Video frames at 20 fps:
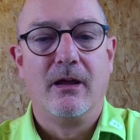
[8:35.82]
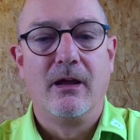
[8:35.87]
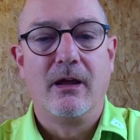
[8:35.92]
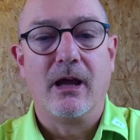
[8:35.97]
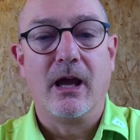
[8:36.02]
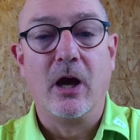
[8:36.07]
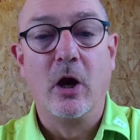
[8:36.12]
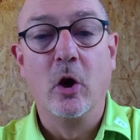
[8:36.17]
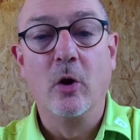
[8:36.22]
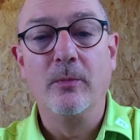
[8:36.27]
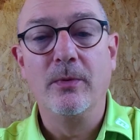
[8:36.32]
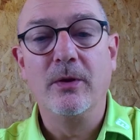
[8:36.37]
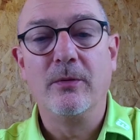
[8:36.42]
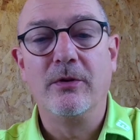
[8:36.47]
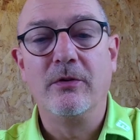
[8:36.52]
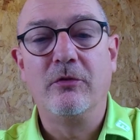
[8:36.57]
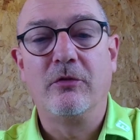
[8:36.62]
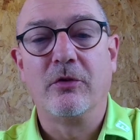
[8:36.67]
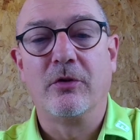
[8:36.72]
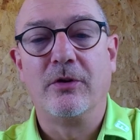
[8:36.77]
I hope you
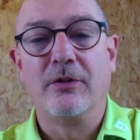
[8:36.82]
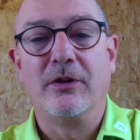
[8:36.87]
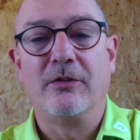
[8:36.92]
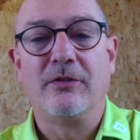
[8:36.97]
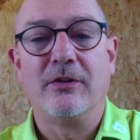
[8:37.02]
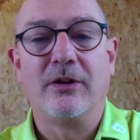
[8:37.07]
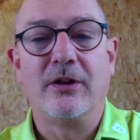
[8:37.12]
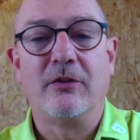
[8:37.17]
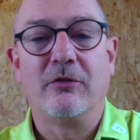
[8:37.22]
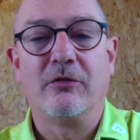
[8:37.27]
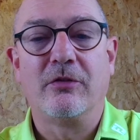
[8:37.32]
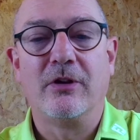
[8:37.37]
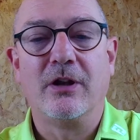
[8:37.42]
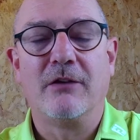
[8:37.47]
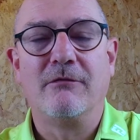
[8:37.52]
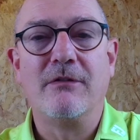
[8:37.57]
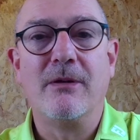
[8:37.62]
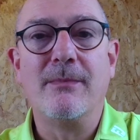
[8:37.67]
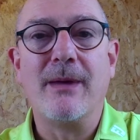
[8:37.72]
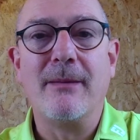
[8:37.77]
enjoy this edition,
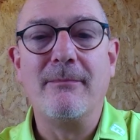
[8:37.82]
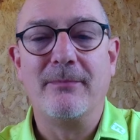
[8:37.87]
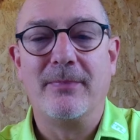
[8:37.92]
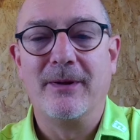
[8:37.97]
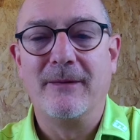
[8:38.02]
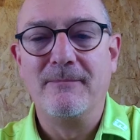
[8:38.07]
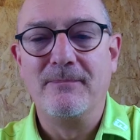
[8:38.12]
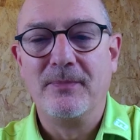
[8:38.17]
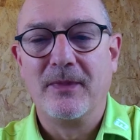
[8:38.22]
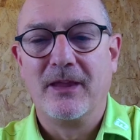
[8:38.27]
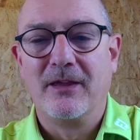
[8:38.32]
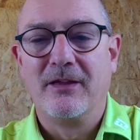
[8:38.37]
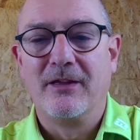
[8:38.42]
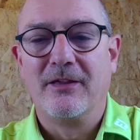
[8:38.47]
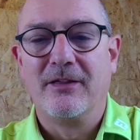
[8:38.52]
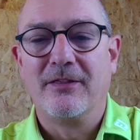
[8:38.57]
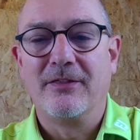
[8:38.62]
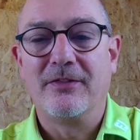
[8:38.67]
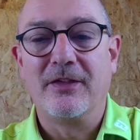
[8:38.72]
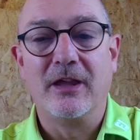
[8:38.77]
and remember,
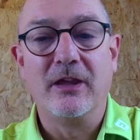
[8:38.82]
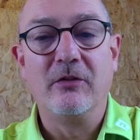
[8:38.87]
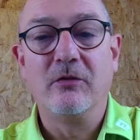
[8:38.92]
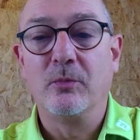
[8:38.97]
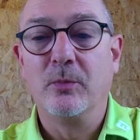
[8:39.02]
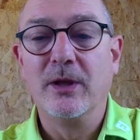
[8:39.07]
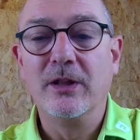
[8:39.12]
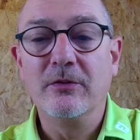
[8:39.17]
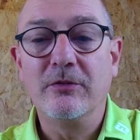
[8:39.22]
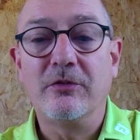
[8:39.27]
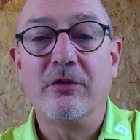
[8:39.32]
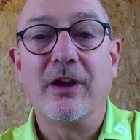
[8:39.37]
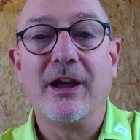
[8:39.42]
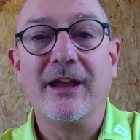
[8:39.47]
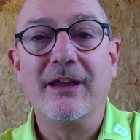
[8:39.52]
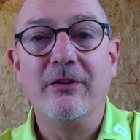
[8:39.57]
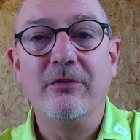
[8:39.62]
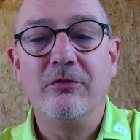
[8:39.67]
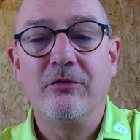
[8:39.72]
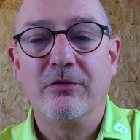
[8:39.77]
things will
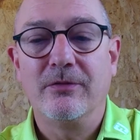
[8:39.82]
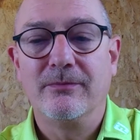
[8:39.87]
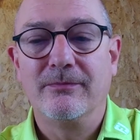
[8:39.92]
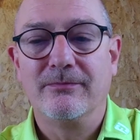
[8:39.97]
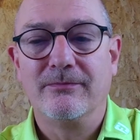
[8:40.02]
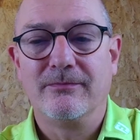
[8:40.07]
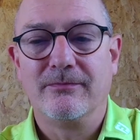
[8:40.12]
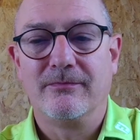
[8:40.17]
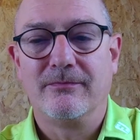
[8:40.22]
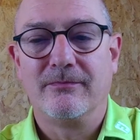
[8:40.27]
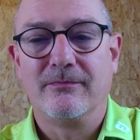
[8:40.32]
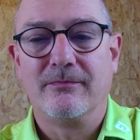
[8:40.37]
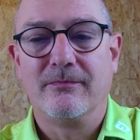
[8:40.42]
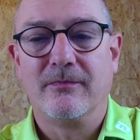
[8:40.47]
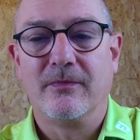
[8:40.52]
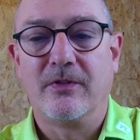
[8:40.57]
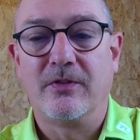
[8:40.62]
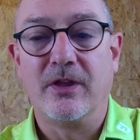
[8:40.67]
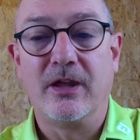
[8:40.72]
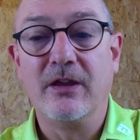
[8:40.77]
change.
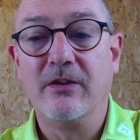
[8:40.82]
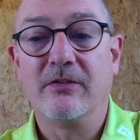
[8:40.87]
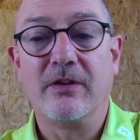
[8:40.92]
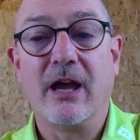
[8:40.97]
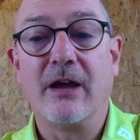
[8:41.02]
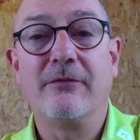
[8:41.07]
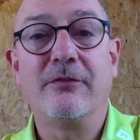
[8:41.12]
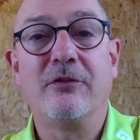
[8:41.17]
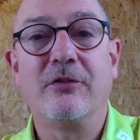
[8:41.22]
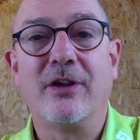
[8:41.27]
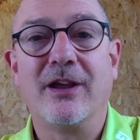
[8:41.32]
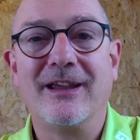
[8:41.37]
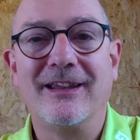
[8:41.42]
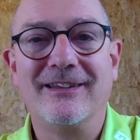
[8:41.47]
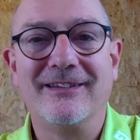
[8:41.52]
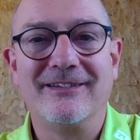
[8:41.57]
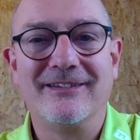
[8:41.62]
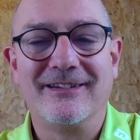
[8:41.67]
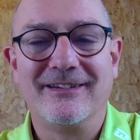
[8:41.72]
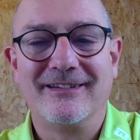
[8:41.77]
Things have
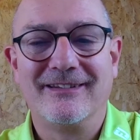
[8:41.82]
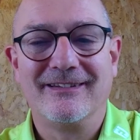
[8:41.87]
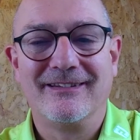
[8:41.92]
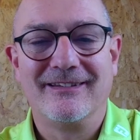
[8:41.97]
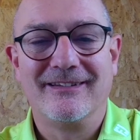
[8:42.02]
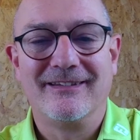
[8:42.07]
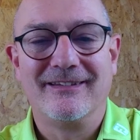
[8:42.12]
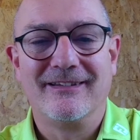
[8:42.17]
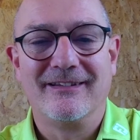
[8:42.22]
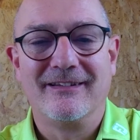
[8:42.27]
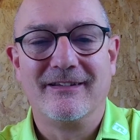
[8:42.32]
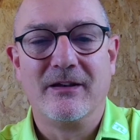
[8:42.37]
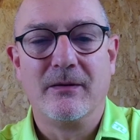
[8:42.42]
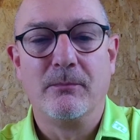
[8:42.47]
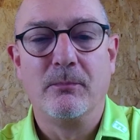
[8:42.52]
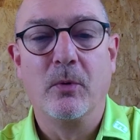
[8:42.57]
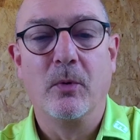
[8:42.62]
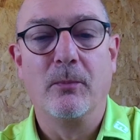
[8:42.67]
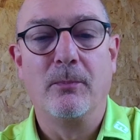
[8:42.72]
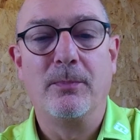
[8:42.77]
changed.
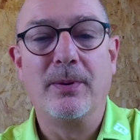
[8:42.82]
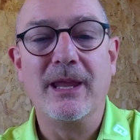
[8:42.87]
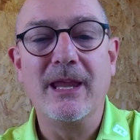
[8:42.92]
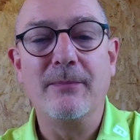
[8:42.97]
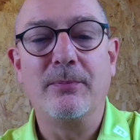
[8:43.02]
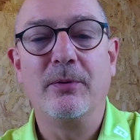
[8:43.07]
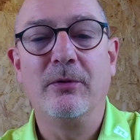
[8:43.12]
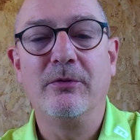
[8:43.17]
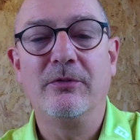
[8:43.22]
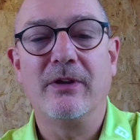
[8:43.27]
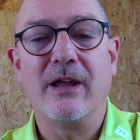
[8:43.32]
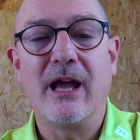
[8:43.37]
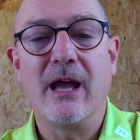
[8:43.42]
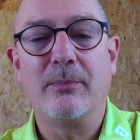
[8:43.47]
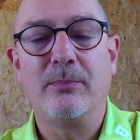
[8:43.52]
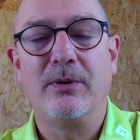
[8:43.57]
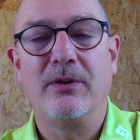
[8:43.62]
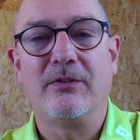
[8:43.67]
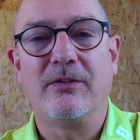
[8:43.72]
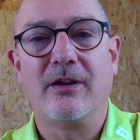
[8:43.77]
But people's
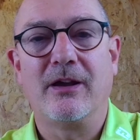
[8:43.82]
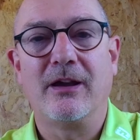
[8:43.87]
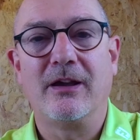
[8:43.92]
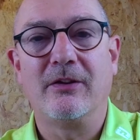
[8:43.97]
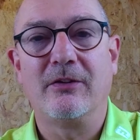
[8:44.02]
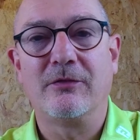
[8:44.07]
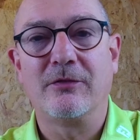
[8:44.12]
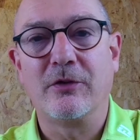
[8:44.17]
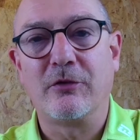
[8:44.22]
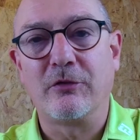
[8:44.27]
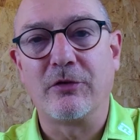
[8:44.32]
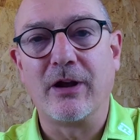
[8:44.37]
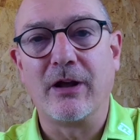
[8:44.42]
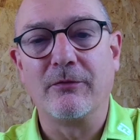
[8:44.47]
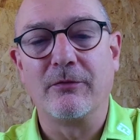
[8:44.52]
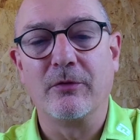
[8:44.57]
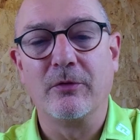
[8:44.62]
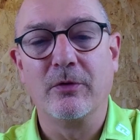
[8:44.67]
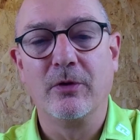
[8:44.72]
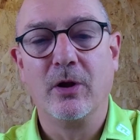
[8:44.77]
appetites for
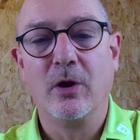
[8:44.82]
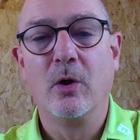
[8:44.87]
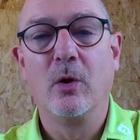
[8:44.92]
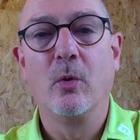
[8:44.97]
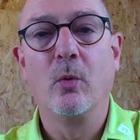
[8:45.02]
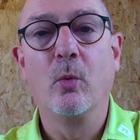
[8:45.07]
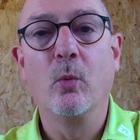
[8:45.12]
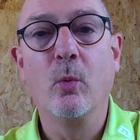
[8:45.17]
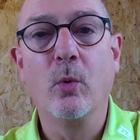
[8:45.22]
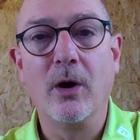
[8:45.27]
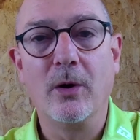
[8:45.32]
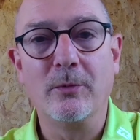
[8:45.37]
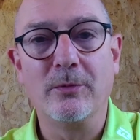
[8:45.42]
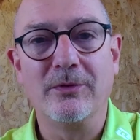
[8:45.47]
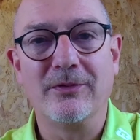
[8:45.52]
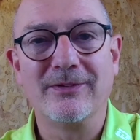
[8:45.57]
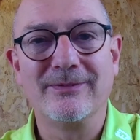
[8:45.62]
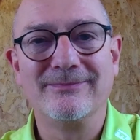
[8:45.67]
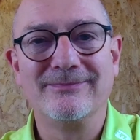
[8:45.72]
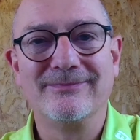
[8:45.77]
travel
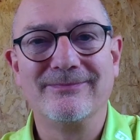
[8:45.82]
won't.